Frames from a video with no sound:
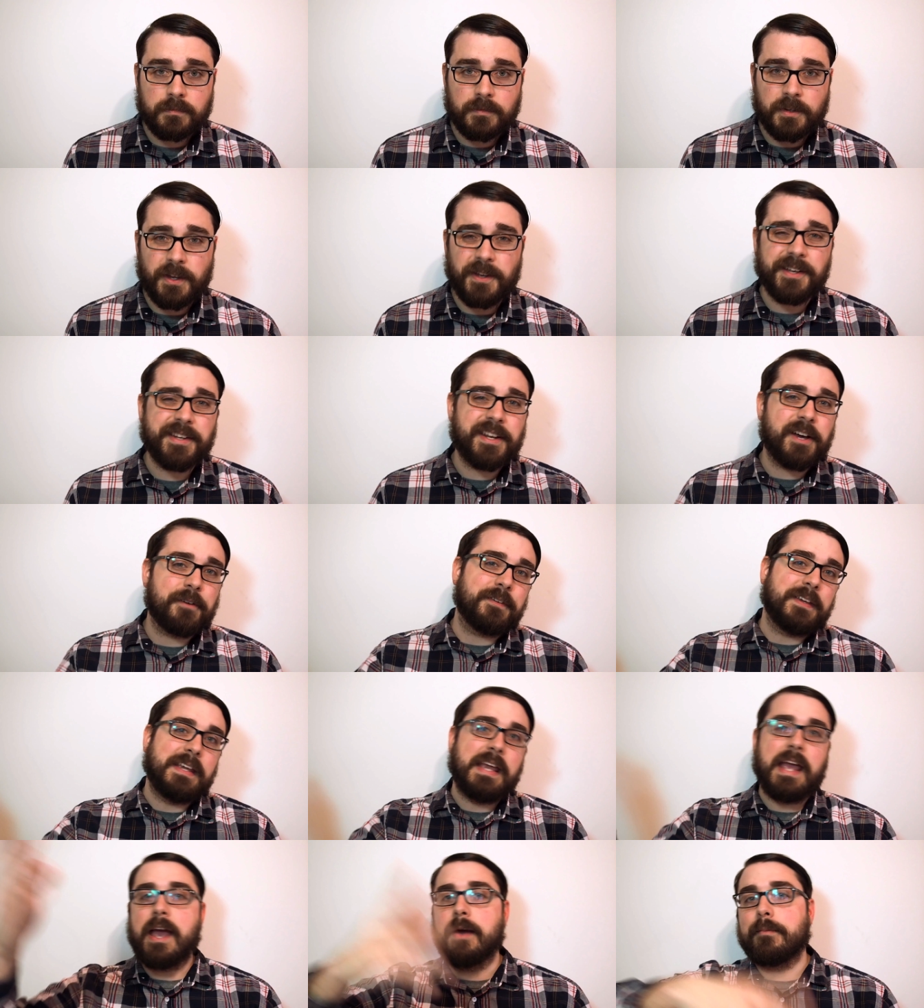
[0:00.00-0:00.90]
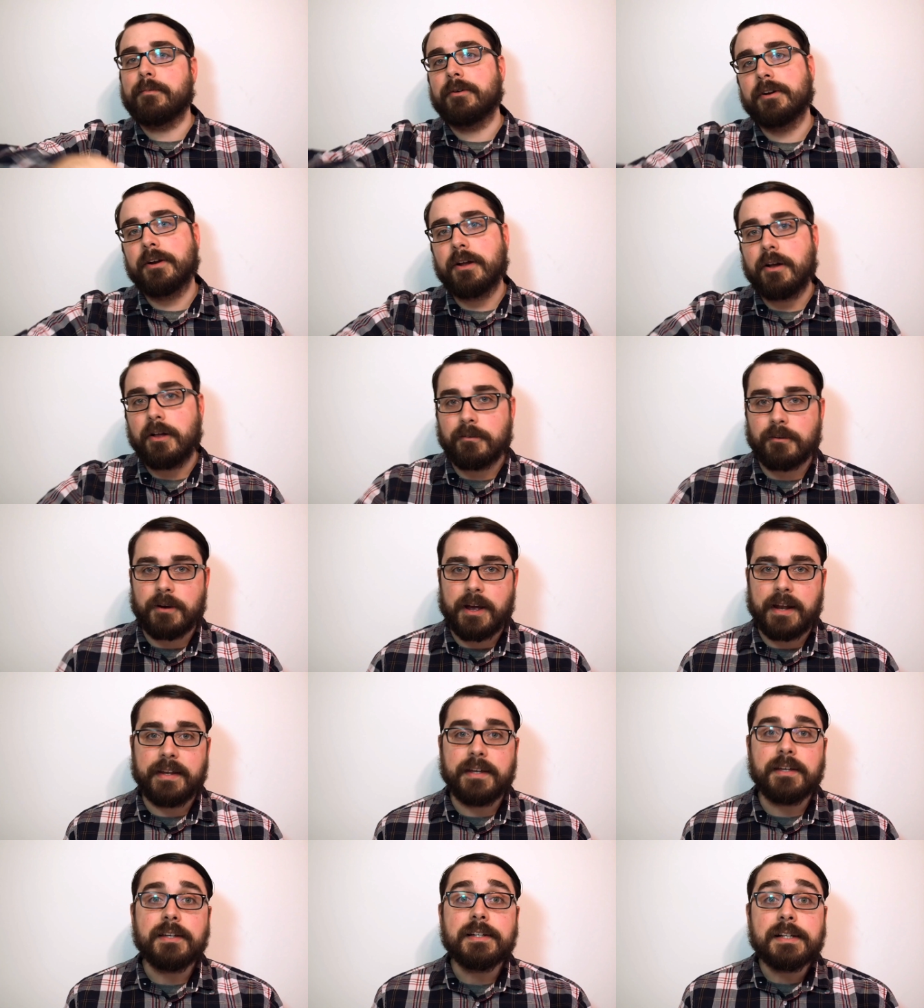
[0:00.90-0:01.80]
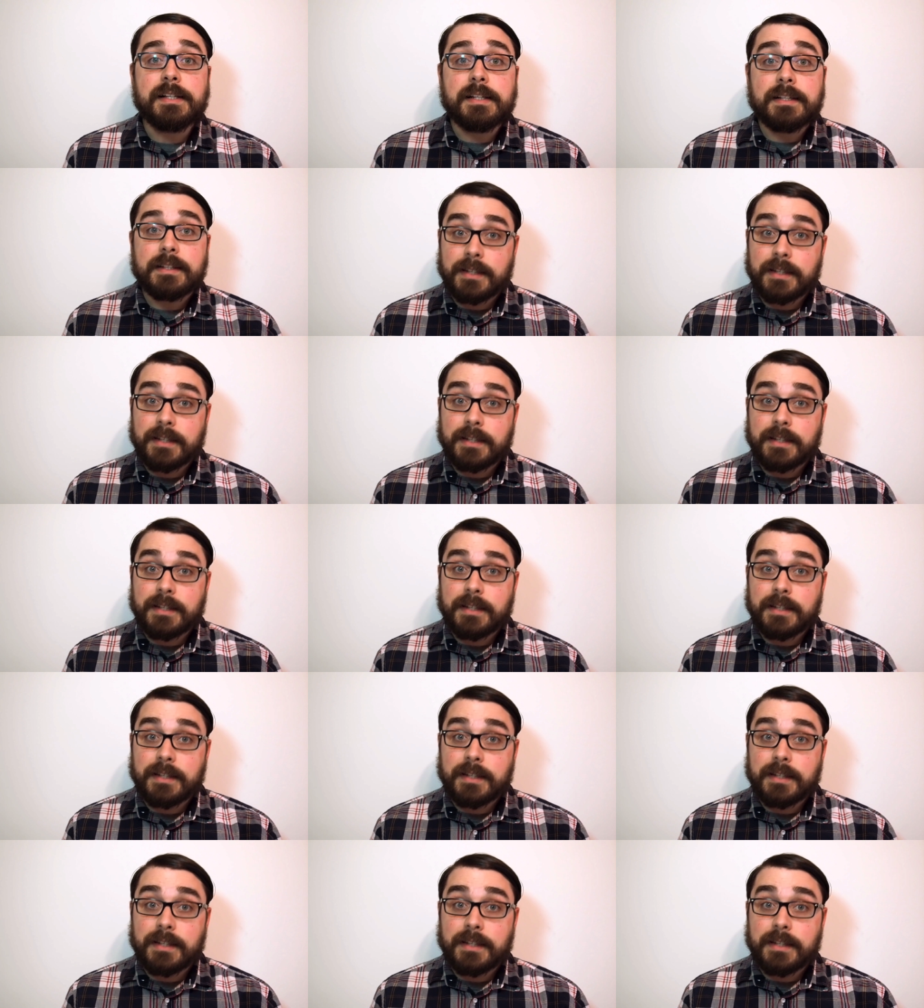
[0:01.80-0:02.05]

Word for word: Well, enough yammering already.